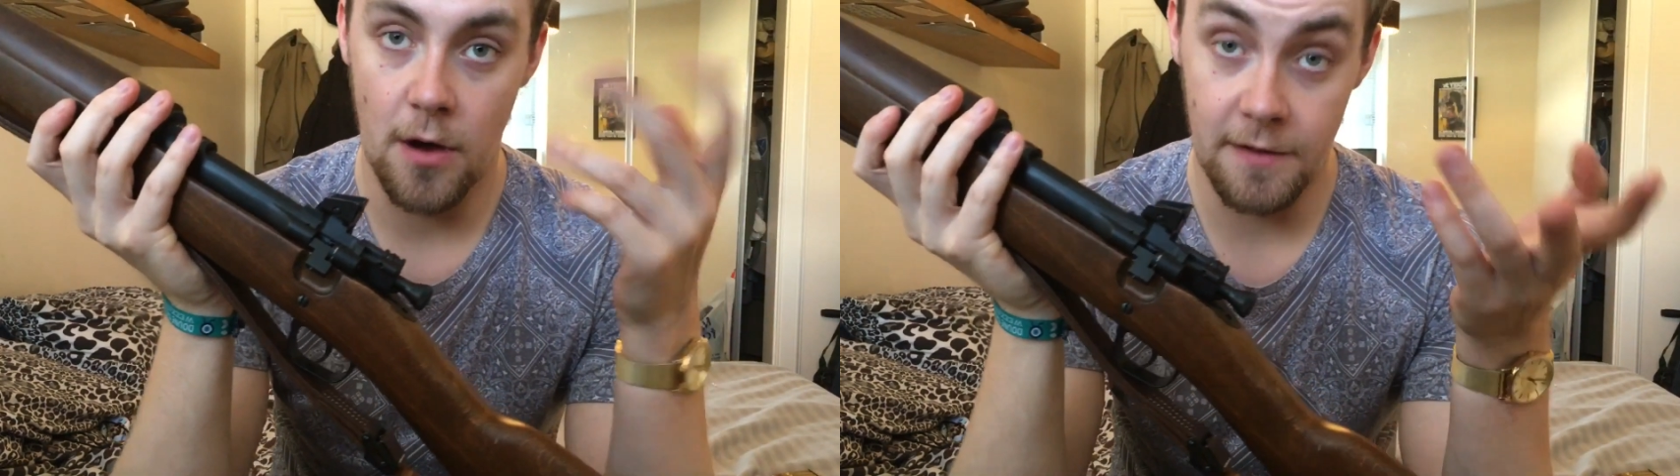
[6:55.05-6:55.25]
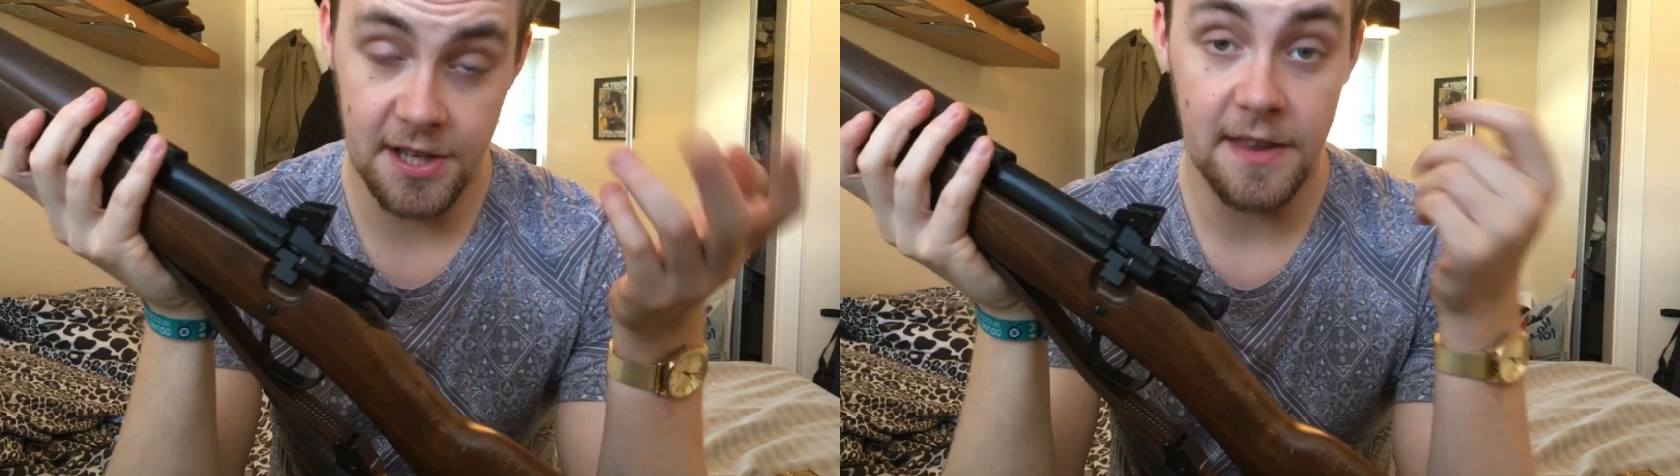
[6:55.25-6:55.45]

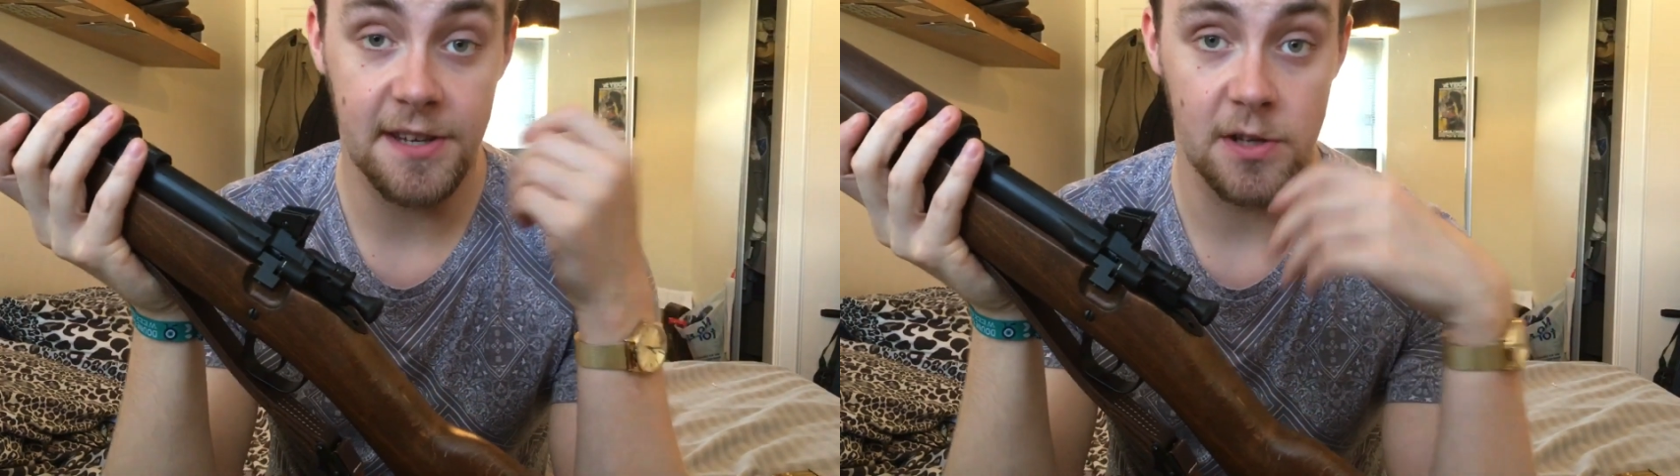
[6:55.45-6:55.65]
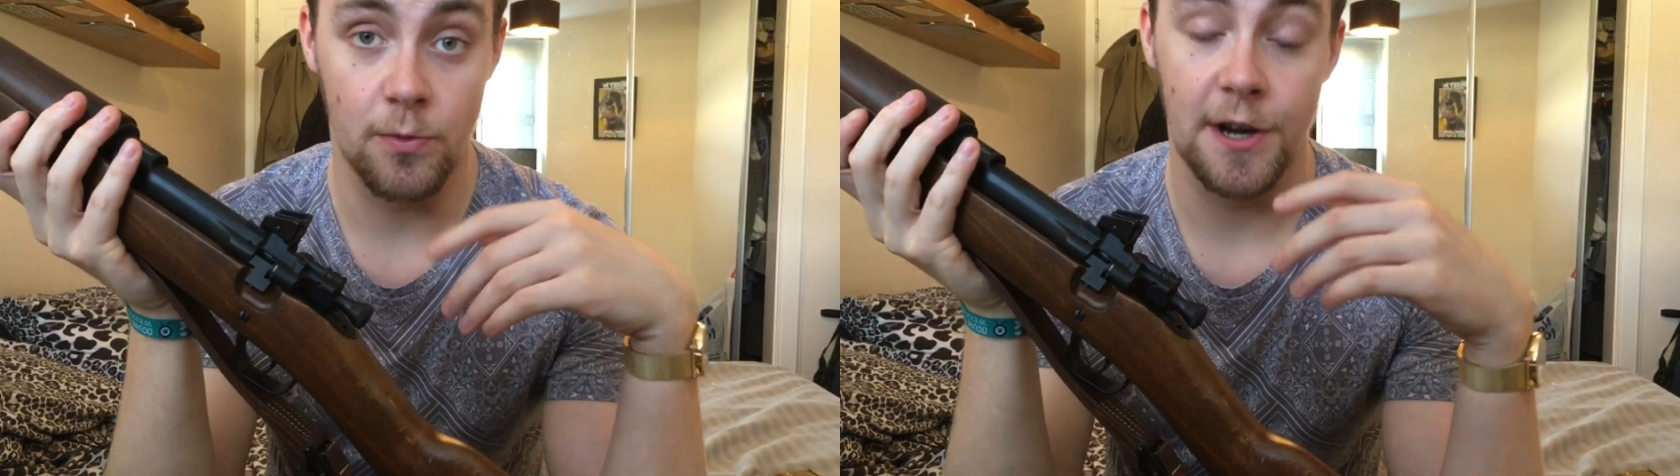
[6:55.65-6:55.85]
Obviously
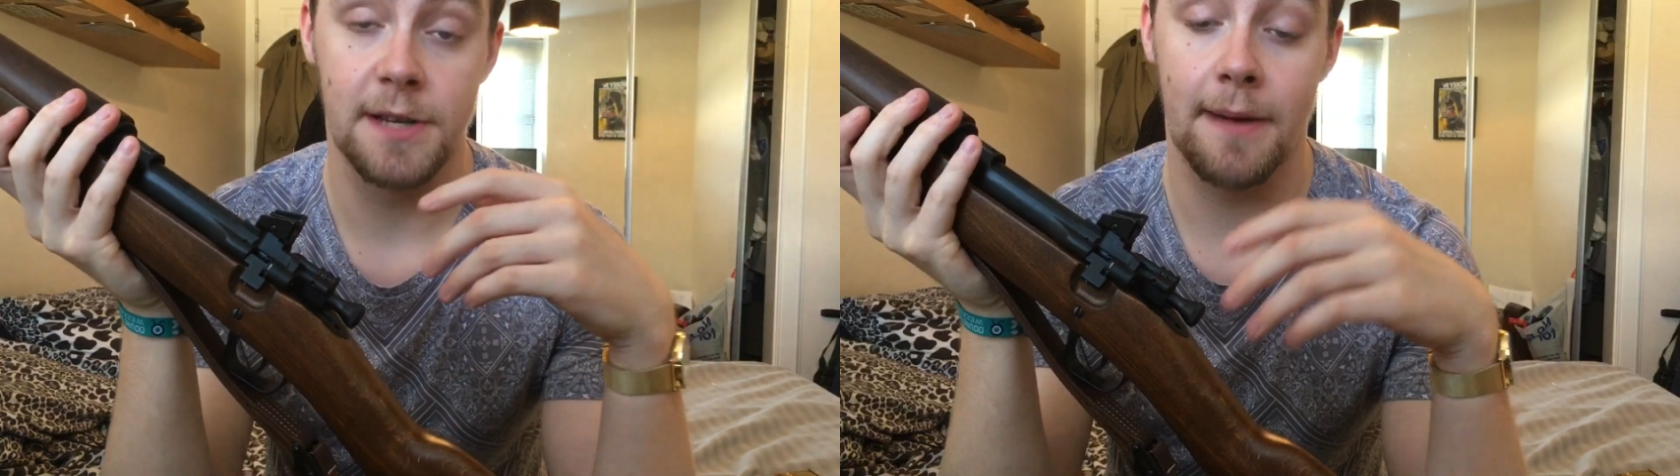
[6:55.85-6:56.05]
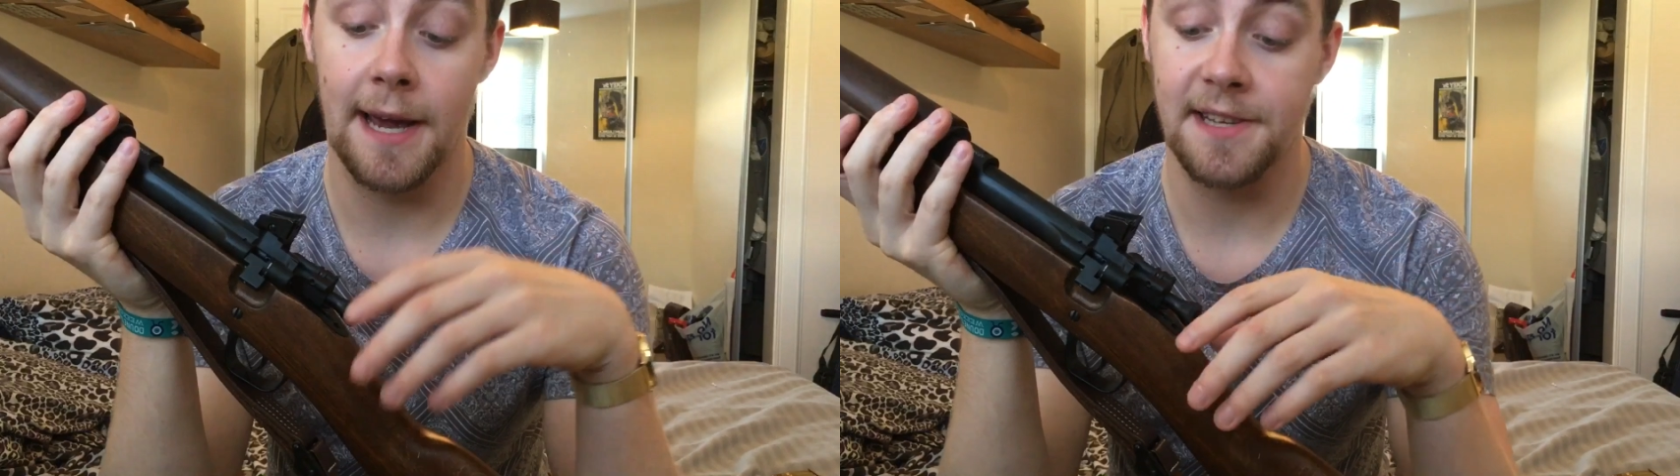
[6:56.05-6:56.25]
this doesn't work
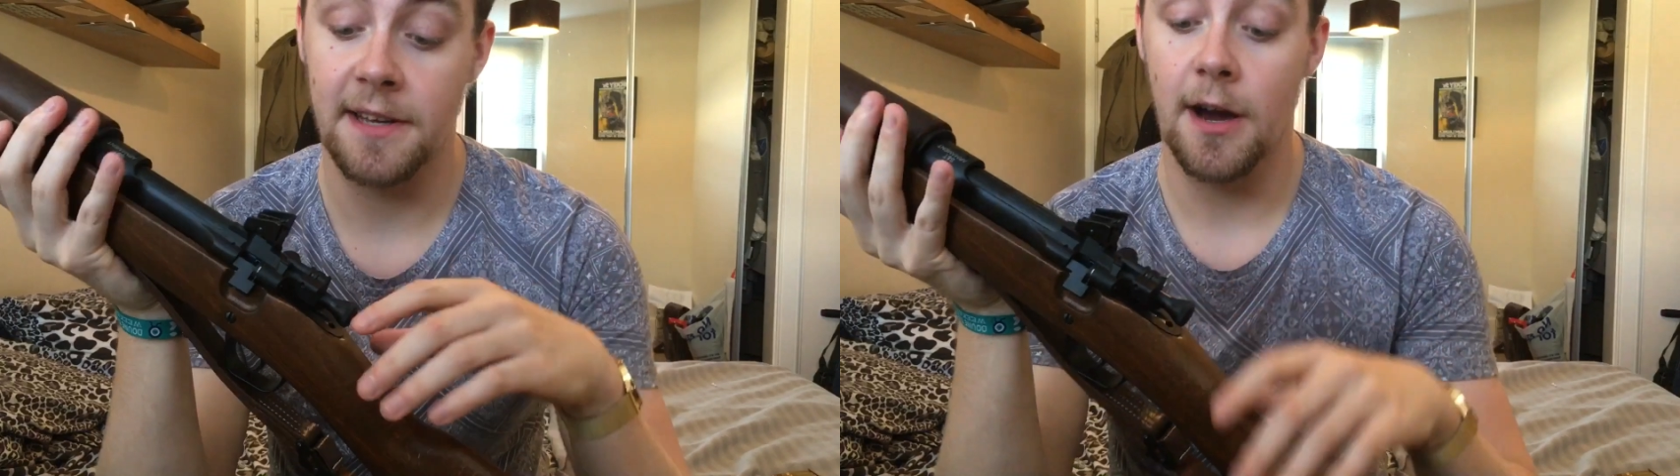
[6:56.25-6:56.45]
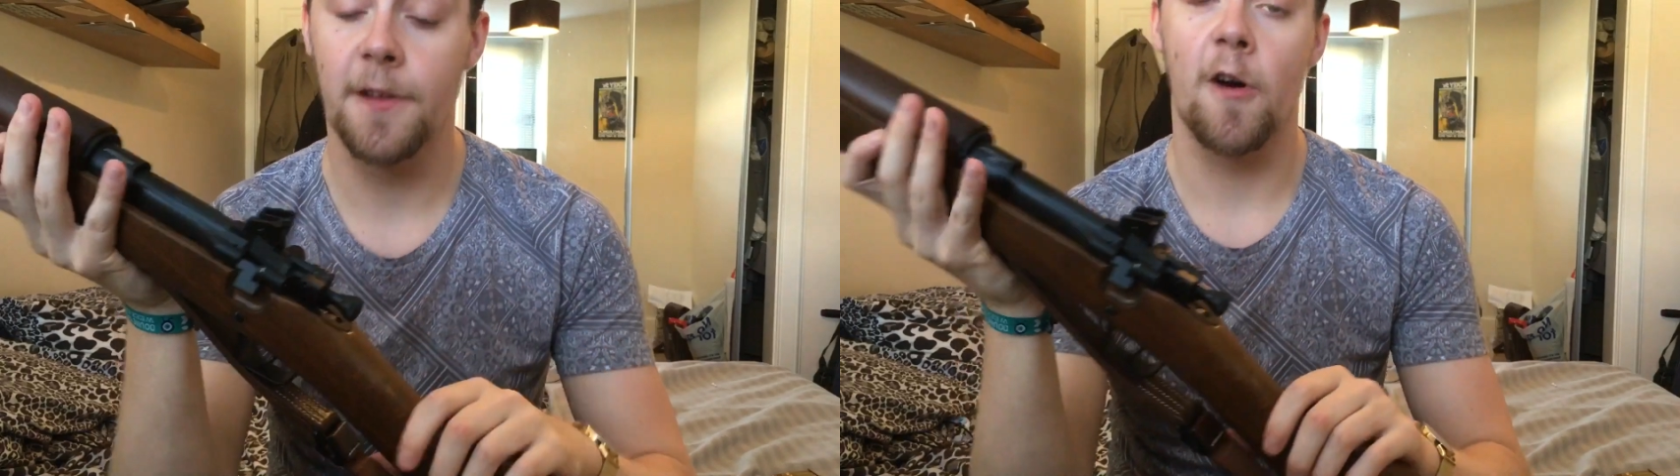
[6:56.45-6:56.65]
as a
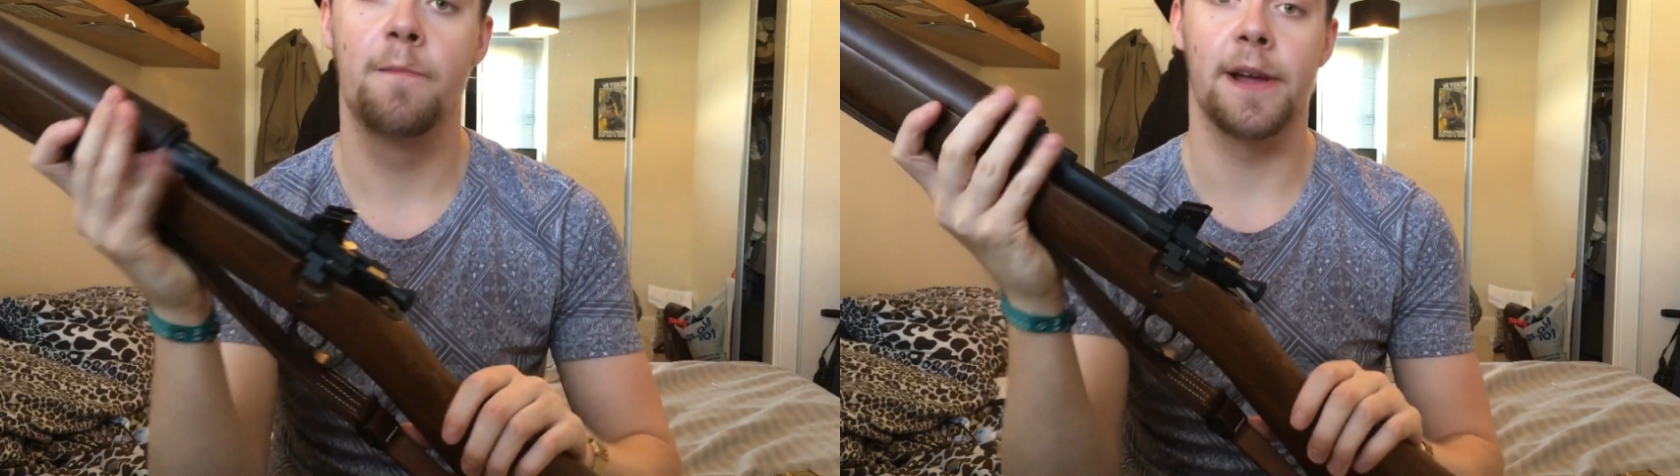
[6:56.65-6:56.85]
magazine cutoff,